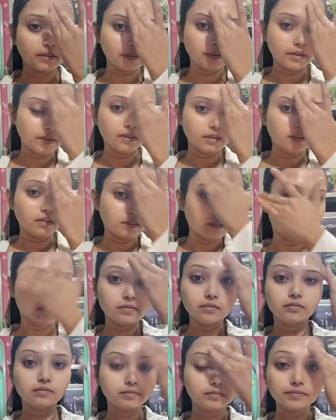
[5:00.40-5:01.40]
which is
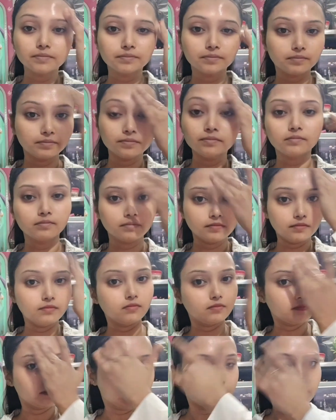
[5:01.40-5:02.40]
like
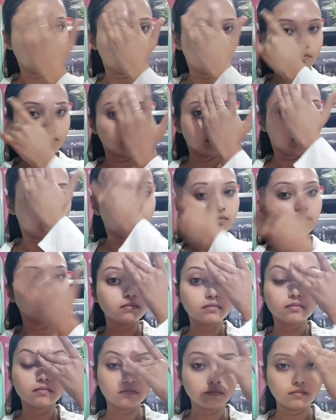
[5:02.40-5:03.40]
whenever you are doing
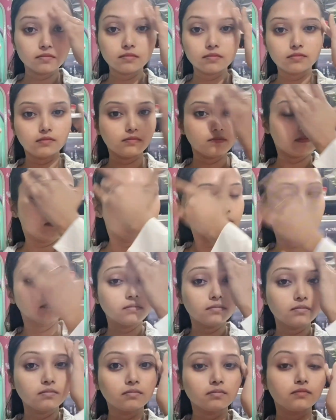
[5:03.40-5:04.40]
your
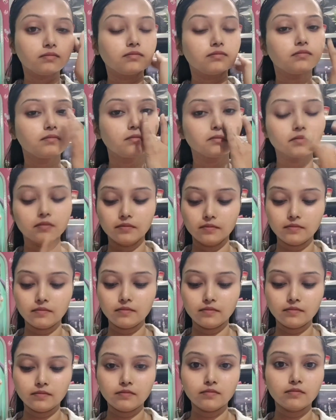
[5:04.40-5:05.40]
like facial
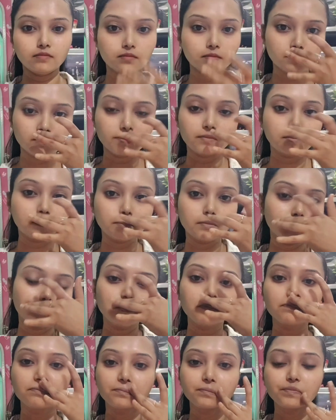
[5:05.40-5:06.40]
at
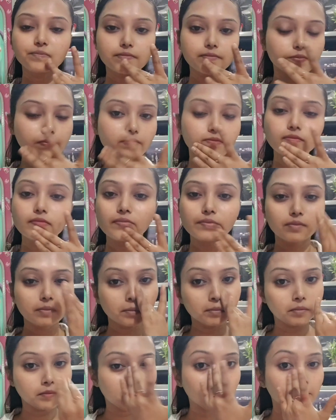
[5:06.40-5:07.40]
home, just
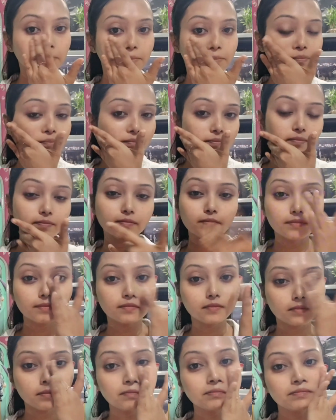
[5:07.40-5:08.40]
try to do it at
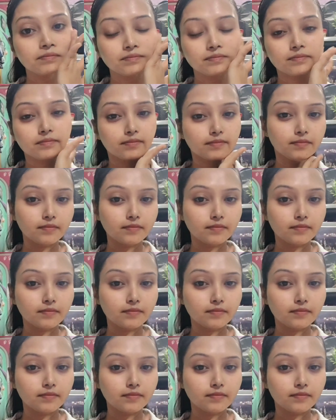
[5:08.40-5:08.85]
night.